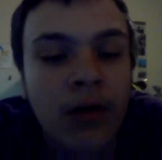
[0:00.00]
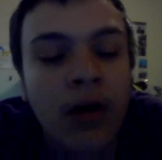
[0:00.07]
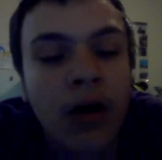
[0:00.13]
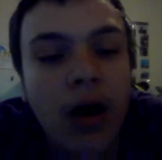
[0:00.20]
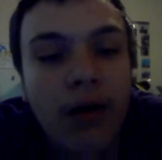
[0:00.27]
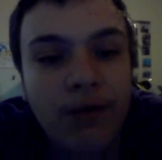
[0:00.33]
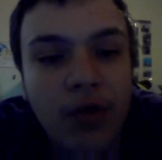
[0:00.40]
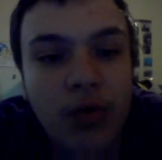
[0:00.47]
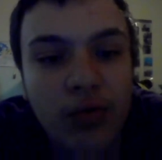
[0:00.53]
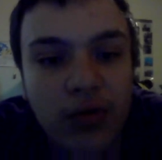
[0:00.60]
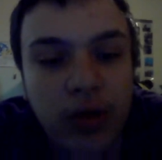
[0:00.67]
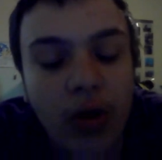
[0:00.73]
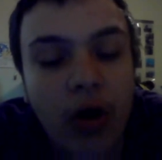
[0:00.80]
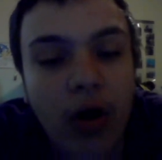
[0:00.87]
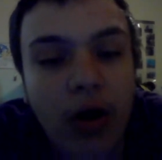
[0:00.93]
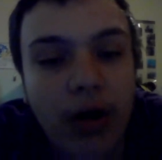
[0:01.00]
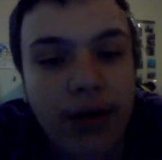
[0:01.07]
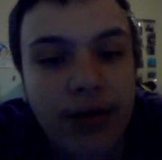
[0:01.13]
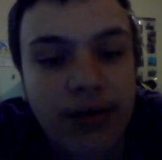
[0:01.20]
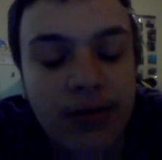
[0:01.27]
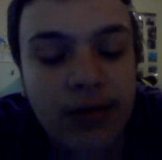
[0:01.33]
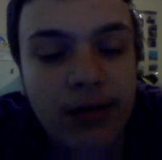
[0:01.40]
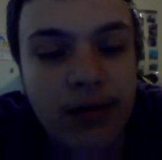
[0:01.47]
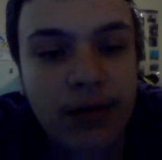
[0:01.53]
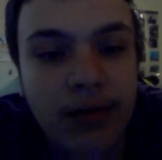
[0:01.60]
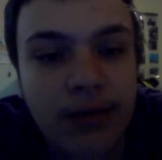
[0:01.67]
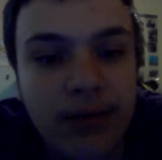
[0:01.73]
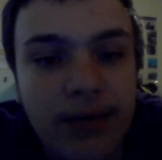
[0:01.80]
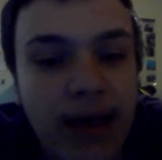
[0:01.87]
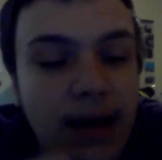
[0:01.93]
laws
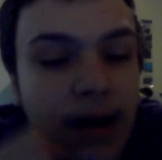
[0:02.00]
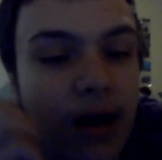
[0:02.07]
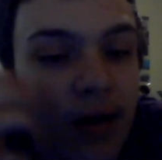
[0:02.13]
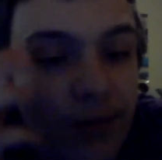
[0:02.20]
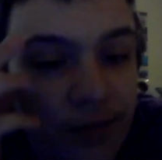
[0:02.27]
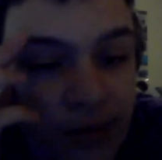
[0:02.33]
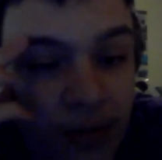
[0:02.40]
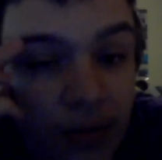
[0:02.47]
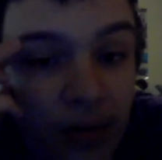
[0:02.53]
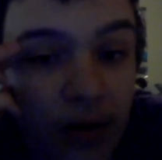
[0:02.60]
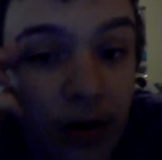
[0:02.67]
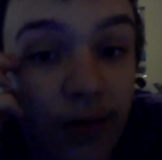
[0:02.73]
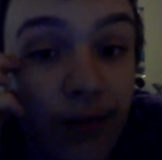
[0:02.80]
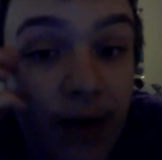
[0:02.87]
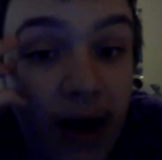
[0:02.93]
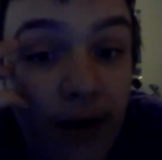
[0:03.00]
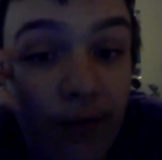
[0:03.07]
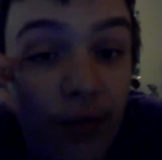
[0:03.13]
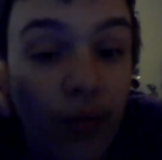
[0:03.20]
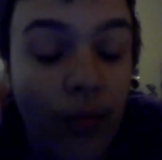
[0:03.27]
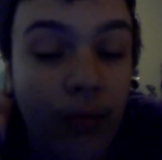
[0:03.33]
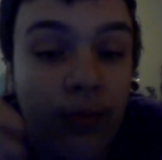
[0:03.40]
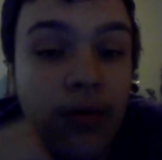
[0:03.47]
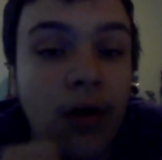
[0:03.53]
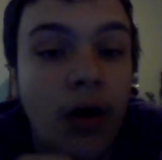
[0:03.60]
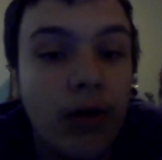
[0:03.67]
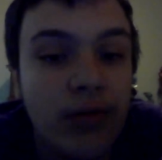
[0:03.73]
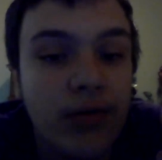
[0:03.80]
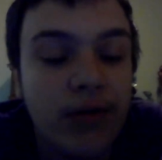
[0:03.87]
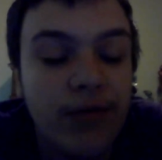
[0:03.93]
that of how
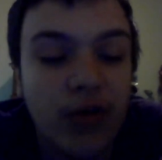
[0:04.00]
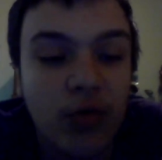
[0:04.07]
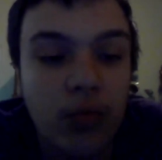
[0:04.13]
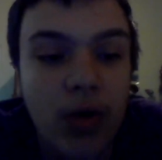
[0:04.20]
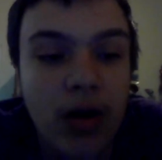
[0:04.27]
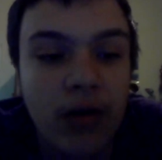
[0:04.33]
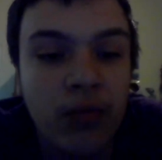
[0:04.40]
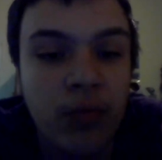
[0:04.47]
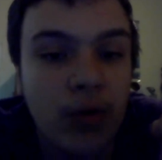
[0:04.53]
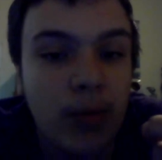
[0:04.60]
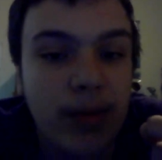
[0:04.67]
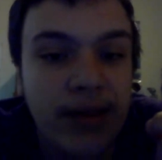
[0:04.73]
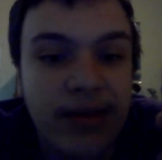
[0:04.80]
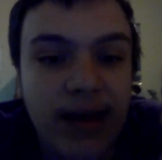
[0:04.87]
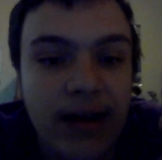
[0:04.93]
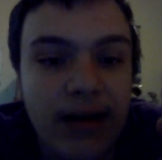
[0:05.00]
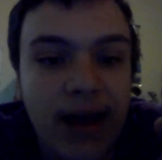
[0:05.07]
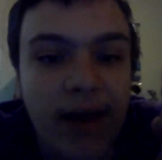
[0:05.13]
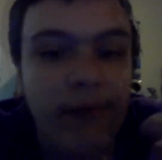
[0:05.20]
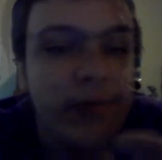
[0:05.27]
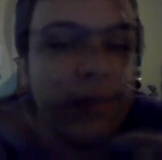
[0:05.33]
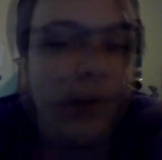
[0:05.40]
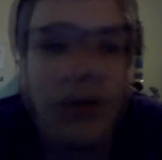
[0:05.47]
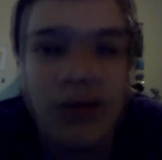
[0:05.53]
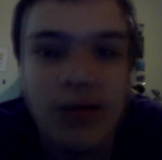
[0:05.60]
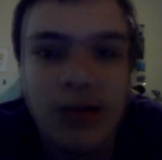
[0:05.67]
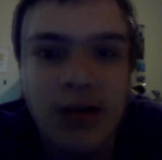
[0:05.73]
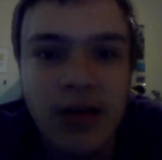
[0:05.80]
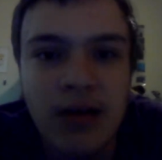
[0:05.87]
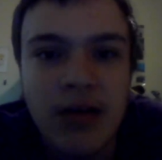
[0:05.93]
our universe works were to be set, everything would
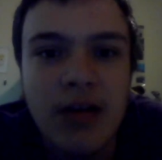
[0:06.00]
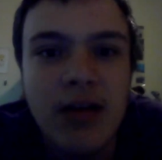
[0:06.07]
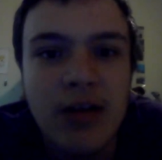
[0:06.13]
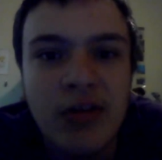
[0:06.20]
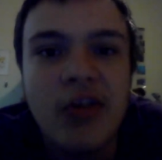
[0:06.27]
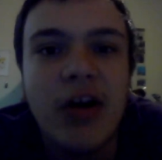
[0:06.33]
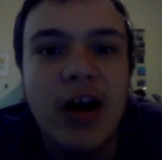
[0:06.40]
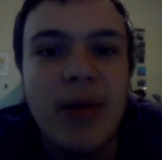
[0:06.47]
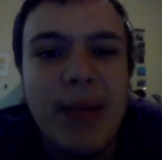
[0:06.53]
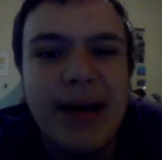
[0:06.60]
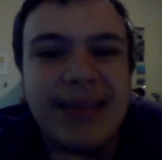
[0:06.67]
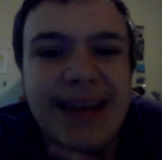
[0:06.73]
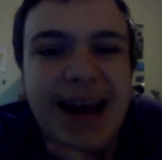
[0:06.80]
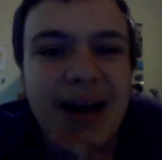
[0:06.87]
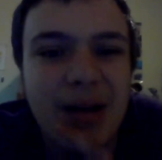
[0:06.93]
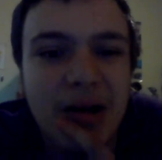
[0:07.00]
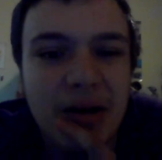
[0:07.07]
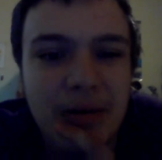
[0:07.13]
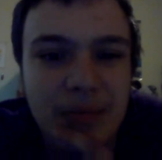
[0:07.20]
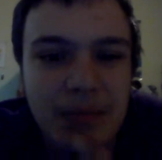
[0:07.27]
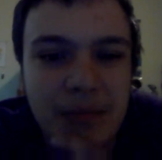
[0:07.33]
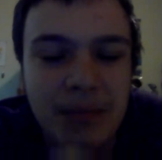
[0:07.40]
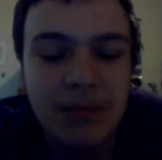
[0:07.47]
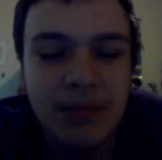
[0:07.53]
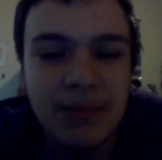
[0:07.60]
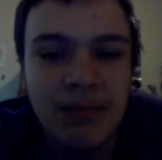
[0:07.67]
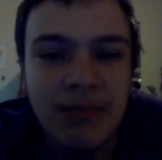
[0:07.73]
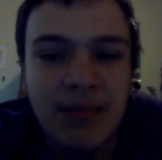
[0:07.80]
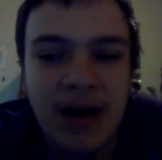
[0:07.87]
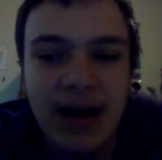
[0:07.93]
just. Sorry about that. I
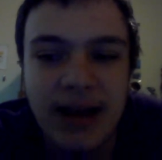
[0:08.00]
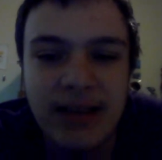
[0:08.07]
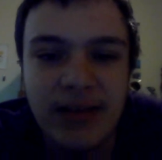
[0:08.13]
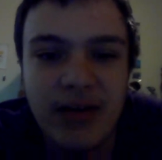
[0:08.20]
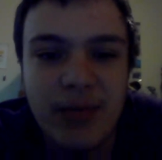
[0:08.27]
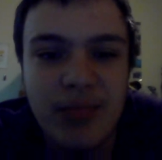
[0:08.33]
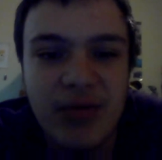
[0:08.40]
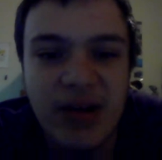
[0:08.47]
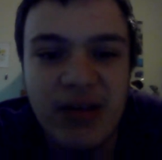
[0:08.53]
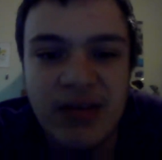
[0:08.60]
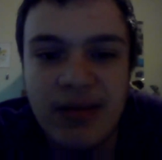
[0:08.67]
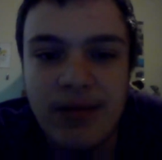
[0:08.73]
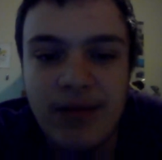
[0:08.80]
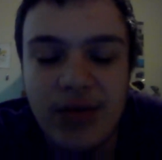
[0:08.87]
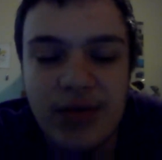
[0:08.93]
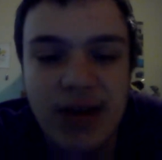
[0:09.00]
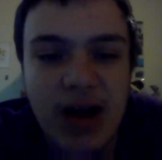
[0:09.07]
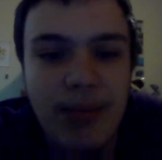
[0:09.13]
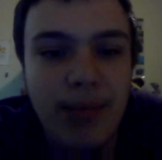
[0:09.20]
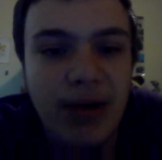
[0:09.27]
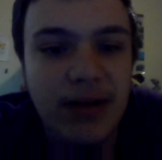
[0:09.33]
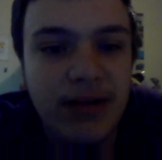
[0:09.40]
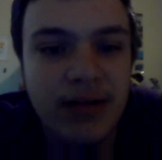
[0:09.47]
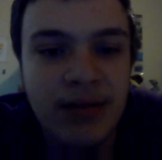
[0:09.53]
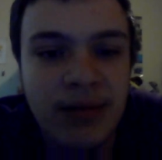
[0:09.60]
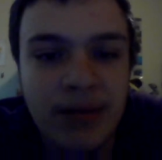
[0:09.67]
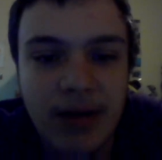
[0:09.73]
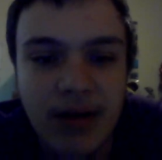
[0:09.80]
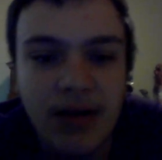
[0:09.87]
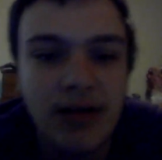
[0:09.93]
accidentally pressed the stop button.
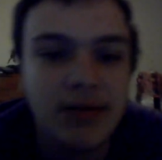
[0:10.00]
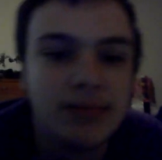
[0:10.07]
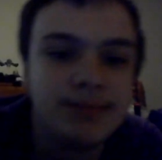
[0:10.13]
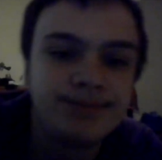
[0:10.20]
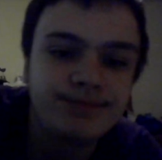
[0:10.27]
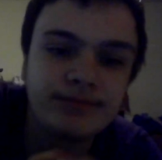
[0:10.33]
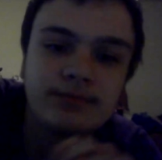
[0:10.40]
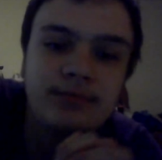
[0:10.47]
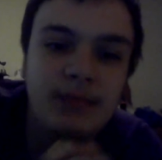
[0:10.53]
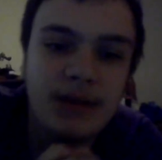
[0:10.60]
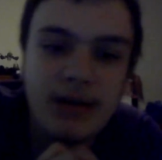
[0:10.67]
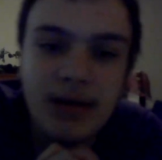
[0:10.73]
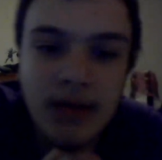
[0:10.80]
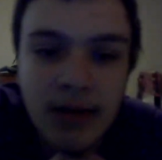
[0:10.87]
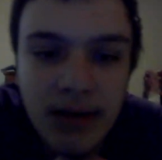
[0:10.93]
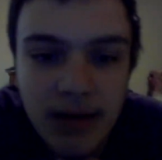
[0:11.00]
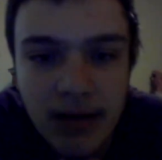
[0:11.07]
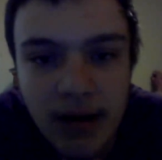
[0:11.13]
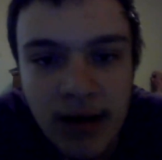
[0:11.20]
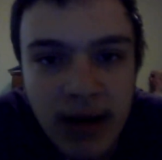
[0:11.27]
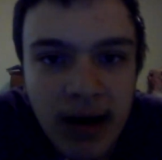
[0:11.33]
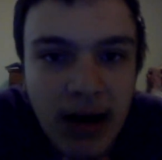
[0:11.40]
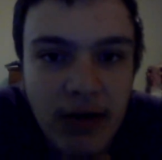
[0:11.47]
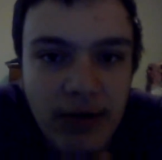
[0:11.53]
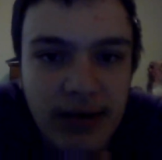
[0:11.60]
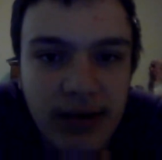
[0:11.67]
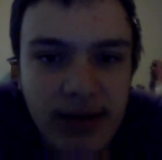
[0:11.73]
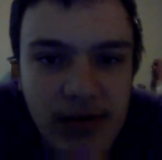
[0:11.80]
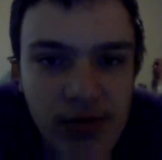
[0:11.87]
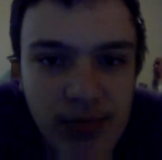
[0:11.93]
I'll
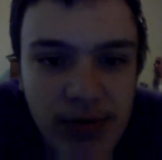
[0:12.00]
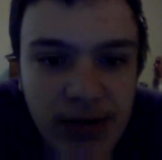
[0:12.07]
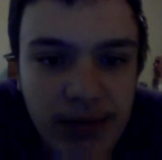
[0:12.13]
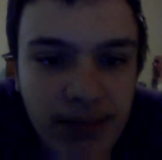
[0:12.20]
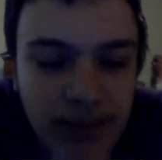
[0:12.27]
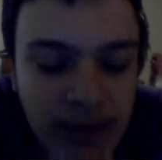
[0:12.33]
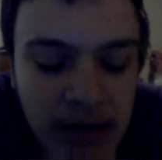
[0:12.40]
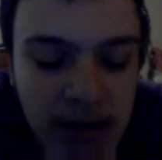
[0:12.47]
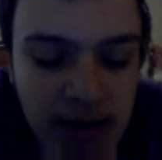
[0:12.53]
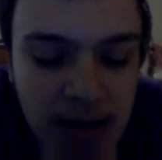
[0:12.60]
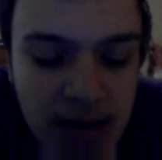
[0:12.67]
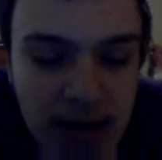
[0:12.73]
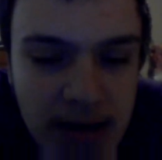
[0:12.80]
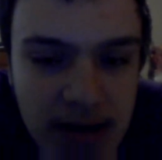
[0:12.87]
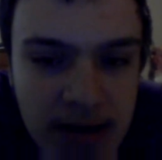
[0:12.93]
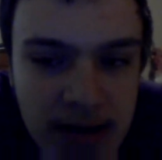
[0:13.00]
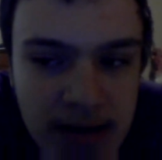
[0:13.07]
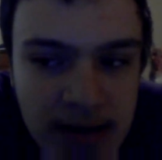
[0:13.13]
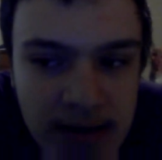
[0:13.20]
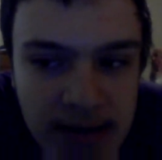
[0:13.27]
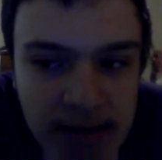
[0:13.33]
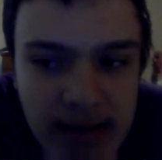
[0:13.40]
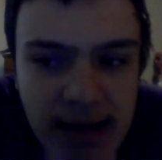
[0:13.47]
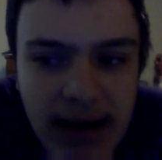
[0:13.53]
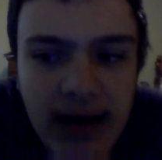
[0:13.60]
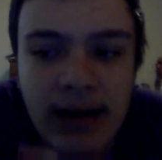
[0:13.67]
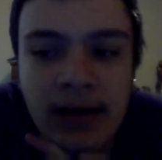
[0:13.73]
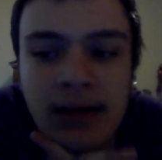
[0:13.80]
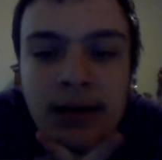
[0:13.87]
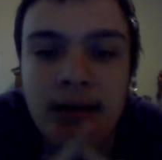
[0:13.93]
continue, but yeah.